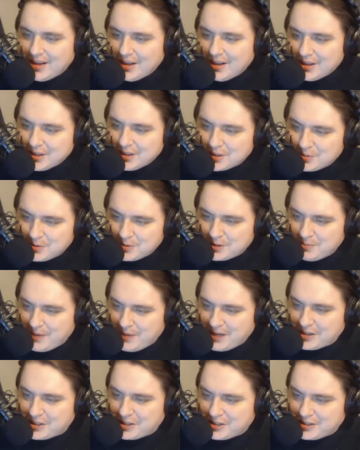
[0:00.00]
This was
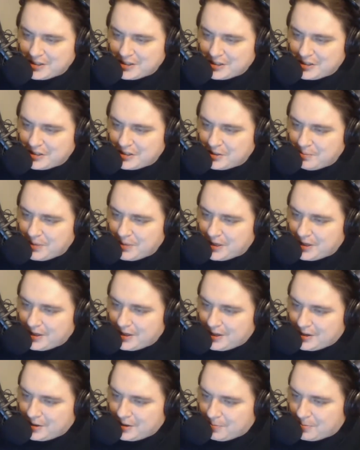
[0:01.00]
mentioned to
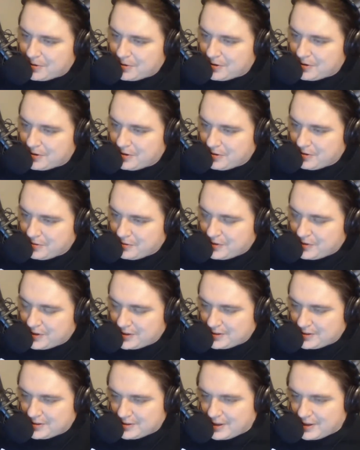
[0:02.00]
be approved,
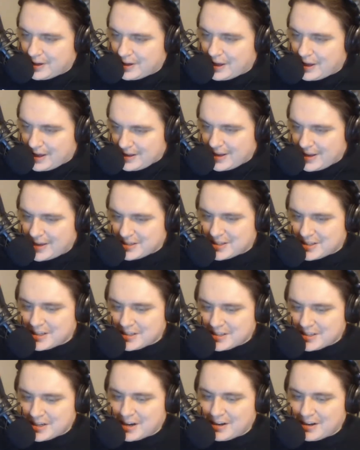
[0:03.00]
like as they
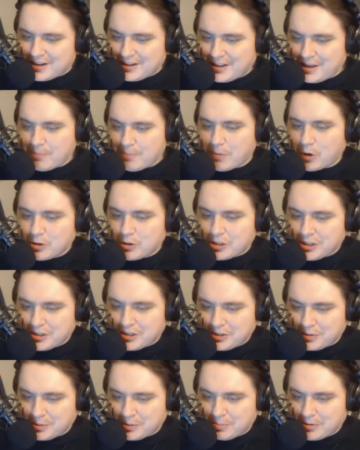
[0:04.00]
started. They motioned
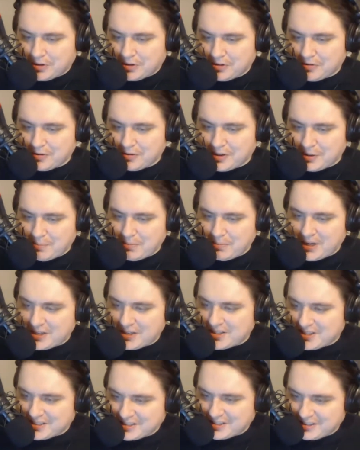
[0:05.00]
to approve it
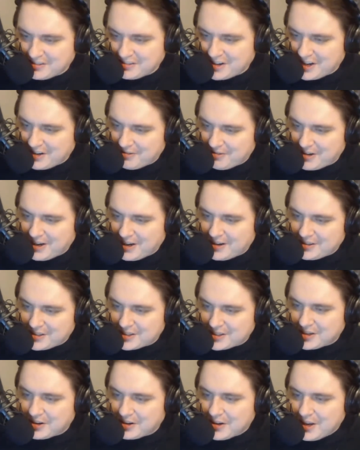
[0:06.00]
basically right away.
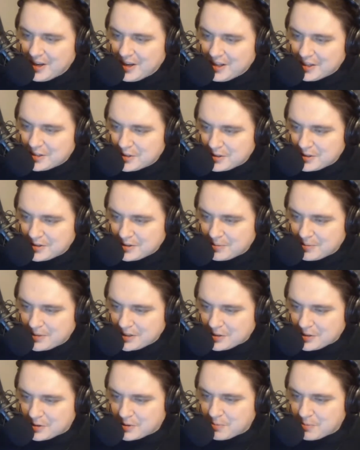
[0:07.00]
So this
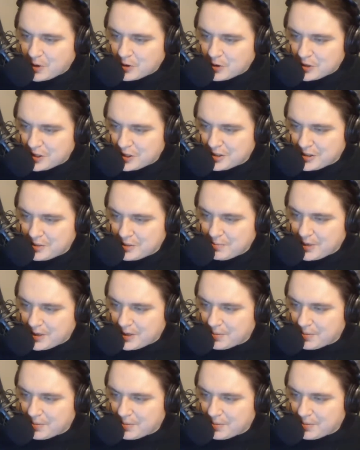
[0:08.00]
was motioned to be